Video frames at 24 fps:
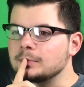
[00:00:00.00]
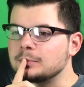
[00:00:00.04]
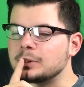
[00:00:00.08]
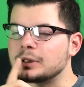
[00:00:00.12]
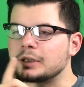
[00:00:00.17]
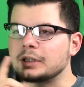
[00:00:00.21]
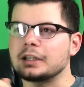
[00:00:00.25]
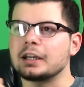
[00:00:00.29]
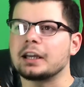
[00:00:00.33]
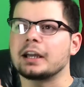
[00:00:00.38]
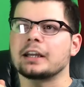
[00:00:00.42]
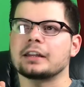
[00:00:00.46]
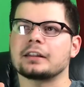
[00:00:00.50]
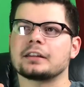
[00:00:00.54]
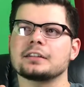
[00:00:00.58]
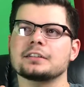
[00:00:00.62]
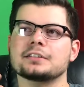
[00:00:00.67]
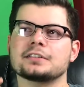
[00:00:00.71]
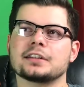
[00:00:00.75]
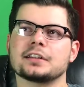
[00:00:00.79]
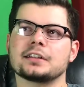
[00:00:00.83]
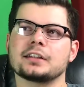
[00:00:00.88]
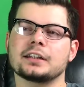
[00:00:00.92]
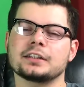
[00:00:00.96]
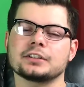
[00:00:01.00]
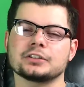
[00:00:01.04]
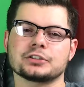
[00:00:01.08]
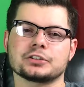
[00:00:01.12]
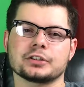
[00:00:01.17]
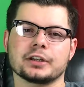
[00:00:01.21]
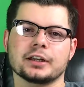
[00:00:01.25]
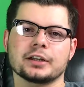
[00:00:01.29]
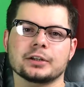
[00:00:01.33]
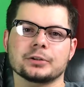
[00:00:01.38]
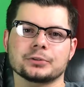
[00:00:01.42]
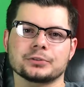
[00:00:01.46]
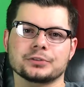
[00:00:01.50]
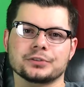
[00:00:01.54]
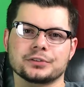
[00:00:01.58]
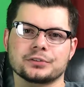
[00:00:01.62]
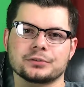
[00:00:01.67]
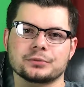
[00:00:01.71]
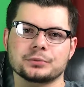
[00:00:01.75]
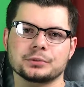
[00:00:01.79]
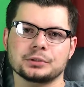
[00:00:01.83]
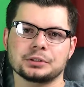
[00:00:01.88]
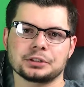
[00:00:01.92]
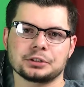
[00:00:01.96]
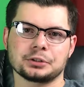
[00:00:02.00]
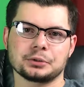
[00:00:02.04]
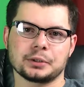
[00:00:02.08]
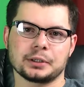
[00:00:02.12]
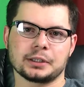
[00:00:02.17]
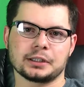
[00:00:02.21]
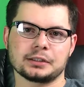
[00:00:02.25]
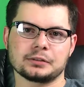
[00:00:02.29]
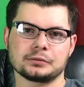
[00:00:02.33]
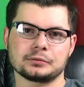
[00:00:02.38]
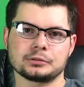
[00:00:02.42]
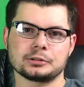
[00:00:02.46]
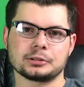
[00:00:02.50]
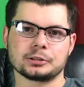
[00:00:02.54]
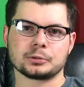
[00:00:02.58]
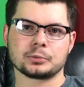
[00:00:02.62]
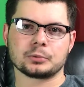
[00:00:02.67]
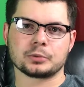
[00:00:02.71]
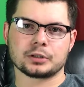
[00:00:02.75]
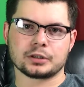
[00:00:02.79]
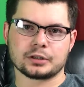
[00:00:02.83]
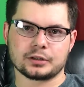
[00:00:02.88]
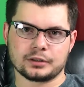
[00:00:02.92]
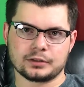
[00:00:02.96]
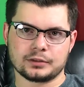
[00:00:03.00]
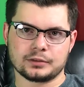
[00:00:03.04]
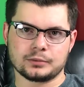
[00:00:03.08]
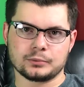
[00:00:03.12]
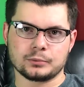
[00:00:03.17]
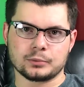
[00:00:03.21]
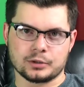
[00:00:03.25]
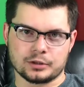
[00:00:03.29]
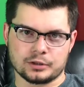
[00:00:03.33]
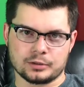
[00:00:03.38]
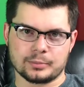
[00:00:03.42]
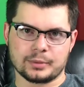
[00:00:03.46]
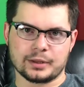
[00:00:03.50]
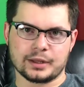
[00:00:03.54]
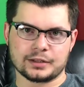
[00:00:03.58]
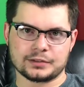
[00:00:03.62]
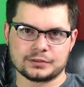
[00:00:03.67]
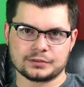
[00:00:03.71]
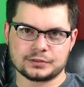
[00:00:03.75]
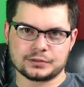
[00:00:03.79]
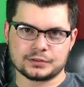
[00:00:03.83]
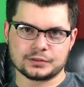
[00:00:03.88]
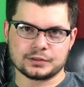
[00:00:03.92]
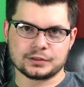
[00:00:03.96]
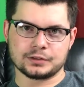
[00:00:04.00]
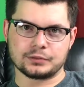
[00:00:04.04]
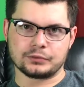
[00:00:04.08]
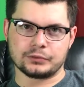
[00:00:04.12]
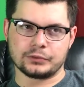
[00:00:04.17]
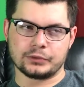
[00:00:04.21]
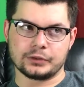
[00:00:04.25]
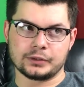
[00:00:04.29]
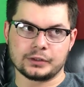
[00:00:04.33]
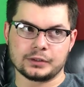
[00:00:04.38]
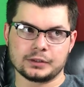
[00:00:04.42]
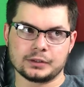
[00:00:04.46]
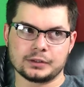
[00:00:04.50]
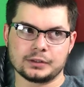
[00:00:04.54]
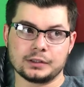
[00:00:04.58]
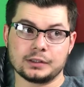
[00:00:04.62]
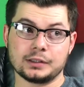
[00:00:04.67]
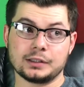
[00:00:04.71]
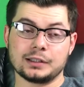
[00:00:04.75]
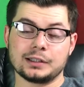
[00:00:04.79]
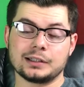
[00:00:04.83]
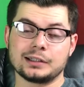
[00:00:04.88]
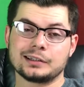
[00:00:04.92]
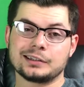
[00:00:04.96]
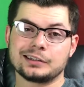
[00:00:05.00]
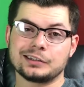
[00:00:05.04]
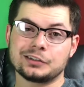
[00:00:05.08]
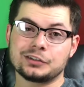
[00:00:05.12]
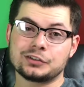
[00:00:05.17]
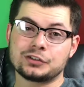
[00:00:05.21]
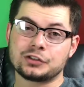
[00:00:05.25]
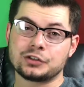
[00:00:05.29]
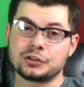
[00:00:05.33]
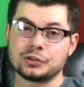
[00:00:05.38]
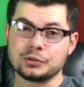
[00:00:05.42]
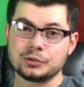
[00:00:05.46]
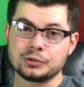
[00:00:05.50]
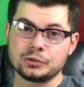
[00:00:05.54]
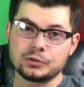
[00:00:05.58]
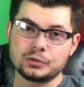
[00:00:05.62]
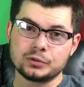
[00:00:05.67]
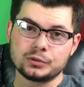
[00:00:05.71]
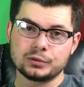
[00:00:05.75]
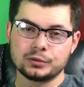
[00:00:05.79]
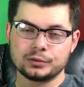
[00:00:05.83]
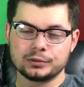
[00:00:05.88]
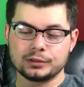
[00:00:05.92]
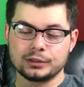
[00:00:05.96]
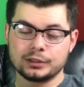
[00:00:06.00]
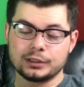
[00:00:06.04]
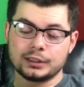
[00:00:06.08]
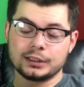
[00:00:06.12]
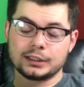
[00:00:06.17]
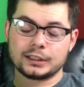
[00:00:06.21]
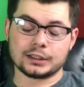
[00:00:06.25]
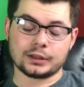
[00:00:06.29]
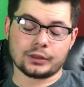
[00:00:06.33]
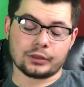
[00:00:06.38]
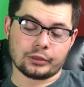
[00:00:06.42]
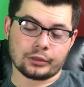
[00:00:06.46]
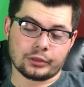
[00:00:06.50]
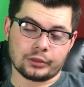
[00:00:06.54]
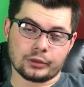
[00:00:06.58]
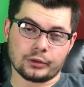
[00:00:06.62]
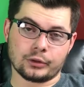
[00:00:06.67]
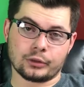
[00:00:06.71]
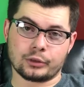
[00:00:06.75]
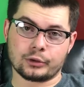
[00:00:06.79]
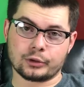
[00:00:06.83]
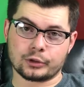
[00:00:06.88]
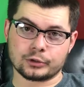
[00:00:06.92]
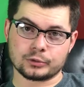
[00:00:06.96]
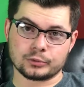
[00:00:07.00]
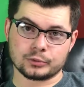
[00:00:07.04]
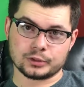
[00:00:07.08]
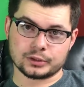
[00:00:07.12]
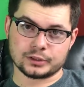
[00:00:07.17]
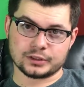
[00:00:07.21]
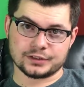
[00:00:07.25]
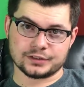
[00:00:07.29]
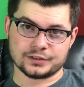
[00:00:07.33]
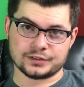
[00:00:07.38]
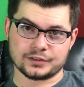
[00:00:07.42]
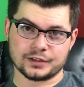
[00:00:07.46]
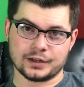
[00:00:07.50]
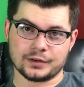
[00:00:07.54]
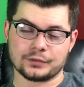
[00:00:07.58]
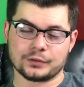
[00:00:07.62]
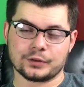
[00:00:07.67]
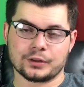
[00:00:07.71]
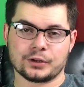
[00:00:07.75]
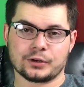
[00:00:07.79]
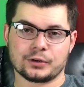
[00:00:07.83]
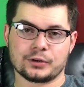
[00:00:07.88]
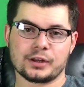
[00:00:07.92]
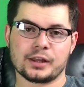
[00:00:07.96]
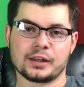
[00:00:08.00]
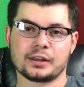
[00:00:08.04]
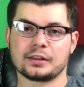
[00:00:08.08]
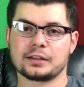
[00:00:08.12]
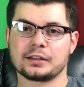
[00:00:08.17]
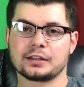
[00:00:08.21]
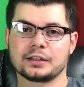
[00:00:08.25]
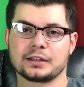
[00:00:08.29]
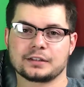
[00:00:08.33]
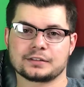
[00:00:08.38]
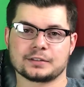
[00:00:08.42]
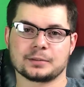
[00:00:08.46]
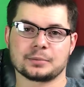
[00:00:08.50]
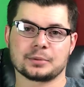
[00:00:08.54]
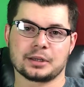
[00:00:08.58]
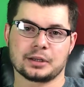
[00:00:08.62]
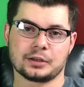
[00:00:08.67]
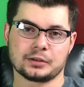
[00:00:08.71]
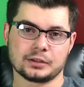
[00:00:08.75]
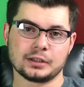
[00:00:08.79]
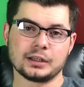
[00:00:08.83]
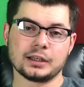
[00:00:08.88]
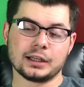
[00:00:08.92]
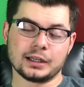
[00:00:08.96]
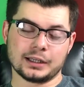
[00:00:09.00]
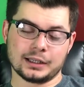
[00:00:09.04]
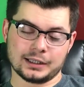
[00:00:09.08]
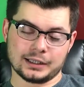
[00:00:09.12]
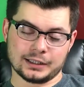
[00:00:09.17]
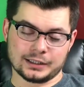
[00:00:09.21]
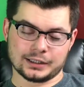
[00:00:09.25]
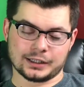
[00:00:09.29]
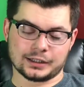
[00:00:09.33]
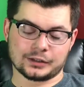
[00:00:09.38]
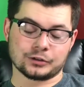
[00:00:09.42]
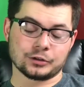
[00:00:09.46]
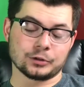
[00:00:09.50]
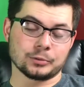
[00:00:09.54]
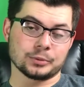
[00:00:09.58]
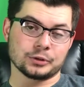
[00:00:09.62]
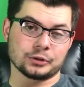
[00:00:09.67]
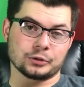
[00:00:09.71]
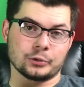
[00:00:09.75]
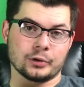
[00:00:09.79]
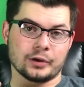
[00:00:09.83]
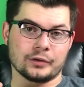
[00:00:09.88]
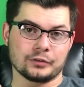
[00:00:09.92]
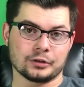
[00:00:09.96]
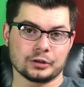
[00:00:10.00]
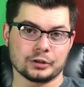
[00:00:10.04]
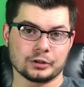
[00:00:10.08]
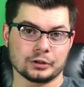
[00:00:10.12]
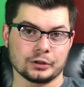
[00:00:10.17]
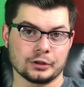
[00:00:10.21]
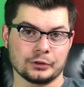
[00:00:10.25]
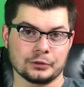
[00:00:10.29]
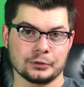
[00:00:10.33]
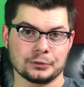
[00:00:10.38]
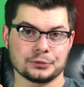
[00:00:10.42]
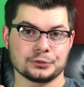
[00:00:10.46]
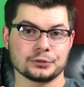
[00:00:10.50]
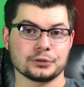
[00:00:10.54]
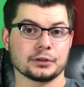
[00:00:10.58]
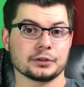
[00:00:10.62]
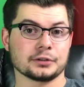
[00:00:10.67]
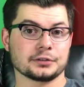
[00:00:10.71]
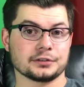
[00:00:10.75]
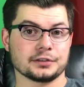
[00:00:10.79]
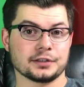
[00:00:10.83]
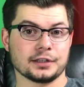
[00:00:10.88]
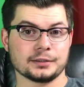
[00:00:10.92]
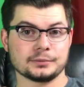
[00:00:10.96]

But yeah, I think Sunlight and Shadows is really great. Really one of the one of the best of the two. The third one is Everything or Nothing, and that's coming out. In October, so I haven't heard all those songs